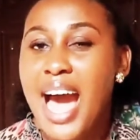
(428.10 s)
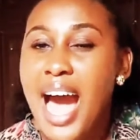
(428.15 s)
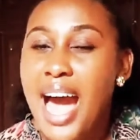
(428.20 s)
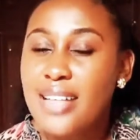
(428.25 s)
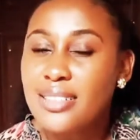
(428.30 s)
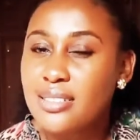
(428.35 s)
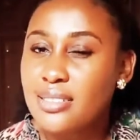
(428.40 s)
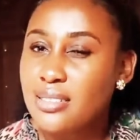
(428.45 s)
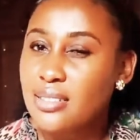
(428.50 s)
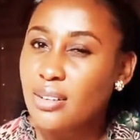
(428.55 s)

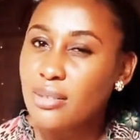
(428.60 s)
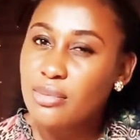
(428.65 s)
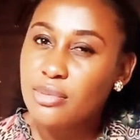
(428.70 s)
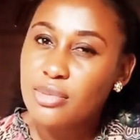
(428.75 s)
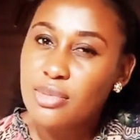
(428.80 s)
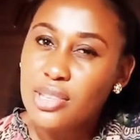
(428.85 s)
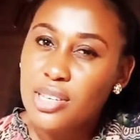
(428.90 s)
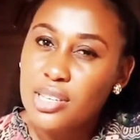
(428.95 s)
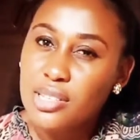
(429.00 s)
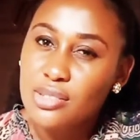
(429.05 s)
Add
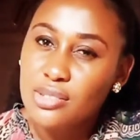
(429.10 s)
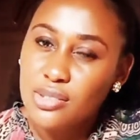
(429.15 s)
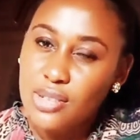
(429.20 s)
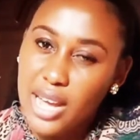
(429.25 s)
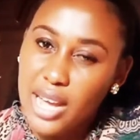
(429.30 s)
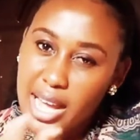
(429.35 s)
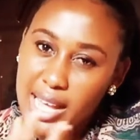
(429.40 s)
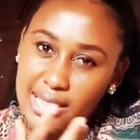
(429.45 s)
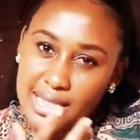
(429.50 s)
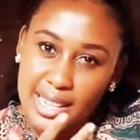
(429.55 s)
something to
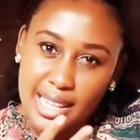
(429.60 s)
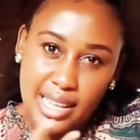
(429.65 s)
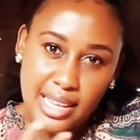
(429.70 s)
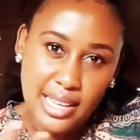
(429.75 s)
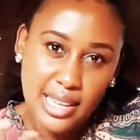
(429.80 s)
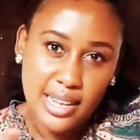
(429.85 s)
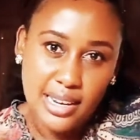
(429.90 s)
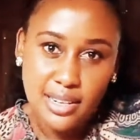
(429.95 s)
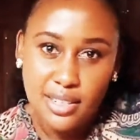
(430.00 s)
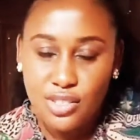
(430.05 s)
add like
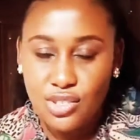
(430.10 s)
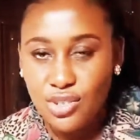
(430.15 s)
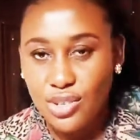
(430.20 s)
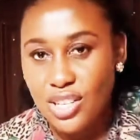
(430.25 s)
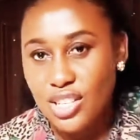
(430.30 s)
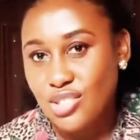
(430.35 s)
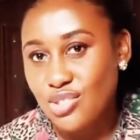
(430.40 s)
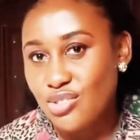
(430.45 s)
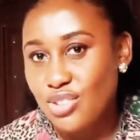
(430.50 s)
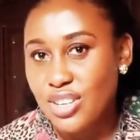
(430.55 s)
a little
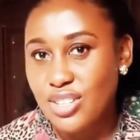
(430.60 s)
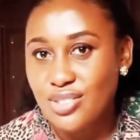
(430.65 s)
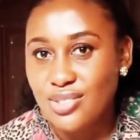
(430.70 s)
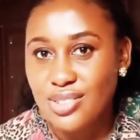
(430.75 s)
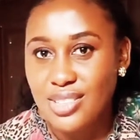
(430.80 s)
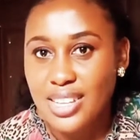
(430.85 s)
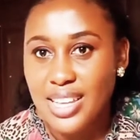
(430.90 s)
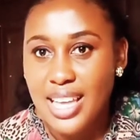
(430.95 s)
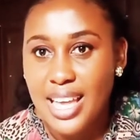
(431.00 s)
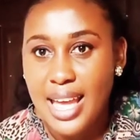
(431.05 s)
interest
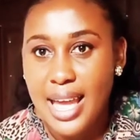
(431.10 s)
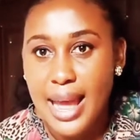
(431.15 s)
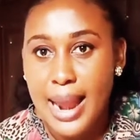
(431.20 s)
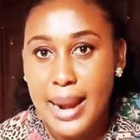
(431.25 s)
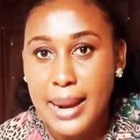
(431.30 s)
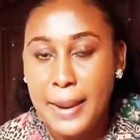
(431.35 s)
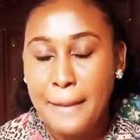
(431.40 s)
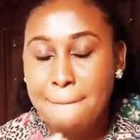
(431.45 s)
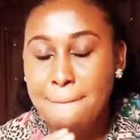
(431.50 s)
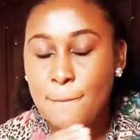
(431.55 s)
to the hair
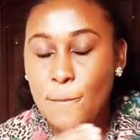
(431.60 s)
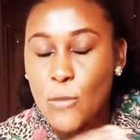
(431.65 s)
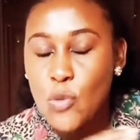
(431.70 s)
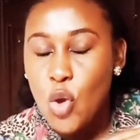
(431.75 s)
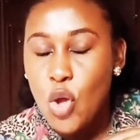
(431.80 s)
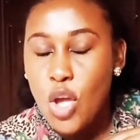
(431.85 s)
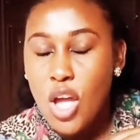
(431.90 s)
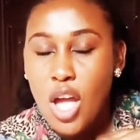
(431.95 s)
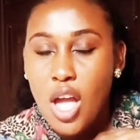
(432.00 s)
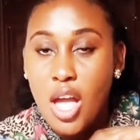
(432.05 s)
and
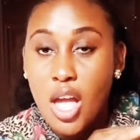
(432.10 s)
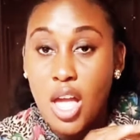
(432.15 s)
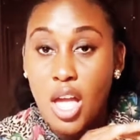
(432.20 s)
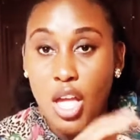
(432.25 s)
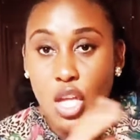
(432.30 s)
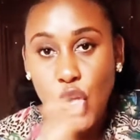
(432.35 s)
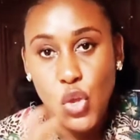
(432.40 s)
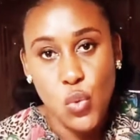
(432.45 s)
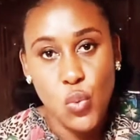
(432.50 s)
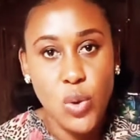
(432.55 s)

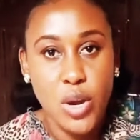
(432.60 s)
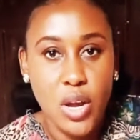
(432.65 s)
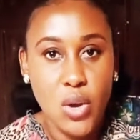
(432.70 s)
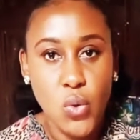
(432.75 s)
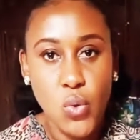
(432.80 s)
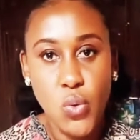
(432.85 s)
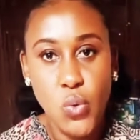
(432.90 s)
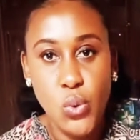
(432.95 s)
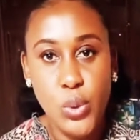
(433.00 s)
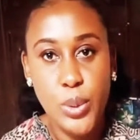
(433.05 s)
you are
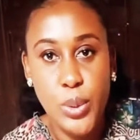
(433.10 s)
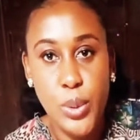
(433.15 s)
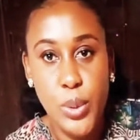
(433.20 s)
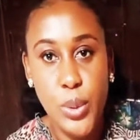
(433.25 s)
good.